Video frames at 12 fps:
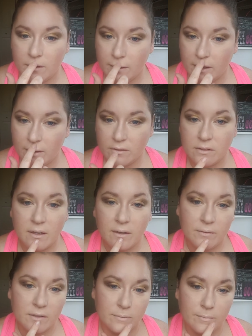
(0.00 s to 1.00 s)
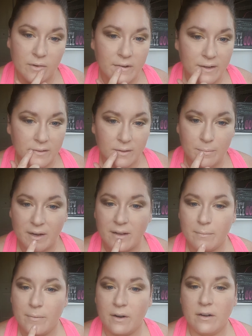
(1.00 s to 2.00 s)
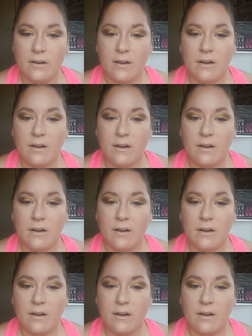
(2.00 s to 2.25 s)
Now it's time to smoke out the bottom part